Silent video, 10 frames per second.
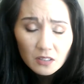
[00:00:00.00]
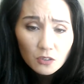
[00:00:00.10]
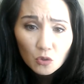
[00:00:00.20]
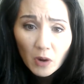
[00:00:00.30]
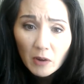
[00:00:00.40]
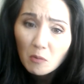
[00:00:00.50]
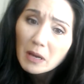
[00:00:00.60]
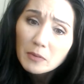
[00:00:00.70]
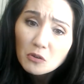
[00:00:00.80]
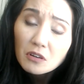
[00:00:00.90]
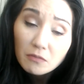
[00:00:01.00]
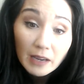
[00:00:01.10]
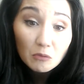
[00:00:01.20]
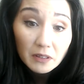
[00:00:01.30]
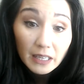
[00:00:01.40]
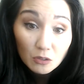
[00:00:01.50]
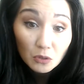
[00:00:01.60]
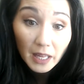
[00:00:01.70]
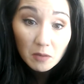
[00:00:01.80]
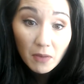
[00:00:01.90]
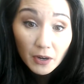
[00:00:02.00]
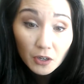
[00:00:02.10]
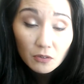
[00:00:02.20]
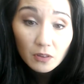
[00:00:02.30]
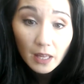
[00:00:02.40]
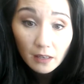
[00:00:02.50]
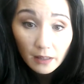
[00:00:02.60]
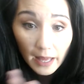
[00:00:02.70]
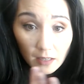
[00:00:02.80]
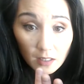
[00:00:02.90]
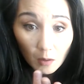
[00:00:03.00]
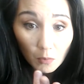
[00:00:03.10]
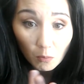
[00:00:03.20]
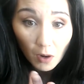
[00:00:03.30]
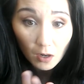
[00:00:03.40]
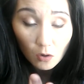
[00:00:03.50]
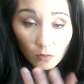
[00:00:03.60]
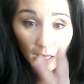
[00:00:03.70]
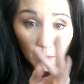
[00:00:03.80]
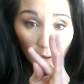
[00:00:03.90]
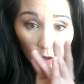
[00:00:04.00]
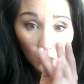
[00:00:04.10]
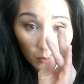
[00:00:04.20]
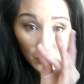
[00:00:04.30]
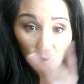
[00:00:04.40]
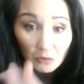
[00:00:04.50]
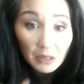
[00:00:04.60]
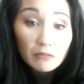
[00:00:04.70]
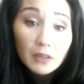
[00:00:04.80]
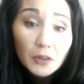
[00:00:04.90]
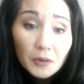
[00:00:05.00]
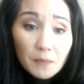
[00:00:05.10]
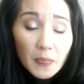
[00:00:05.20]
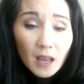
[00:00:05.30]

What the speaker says: such a way where maybe you could find one that you like better than that bar chord with your ring finger.